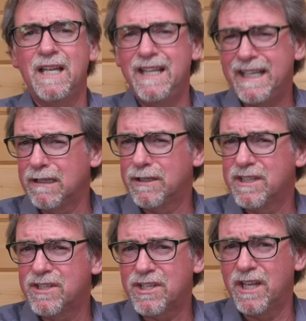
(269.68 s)
little
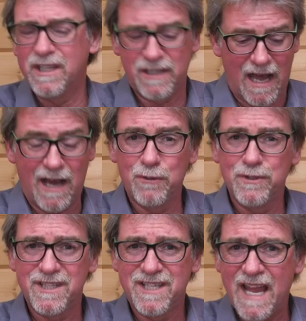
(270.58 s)
concerned that I
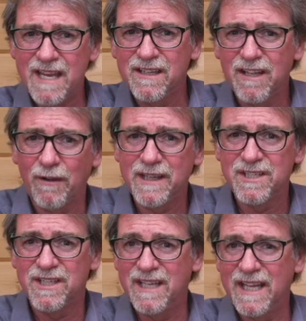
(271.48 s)
was then going
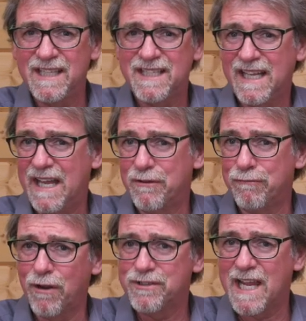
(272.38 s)
to need to get the
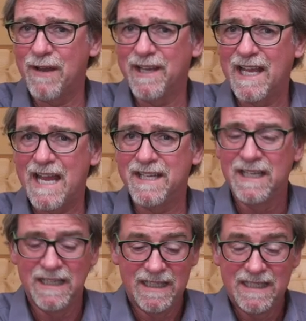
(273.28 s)
rods out again
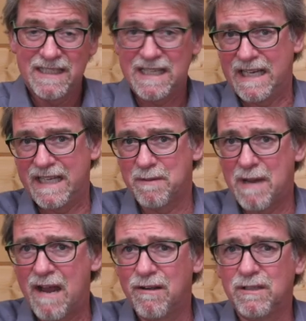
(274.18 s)
to clear the
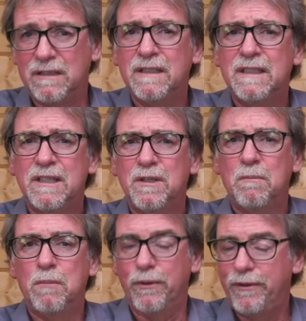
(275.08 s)
barrel.
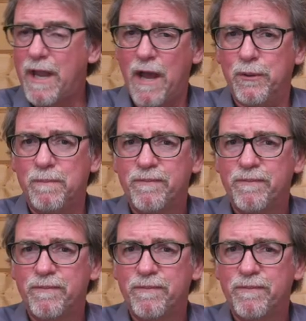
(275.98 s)
But no,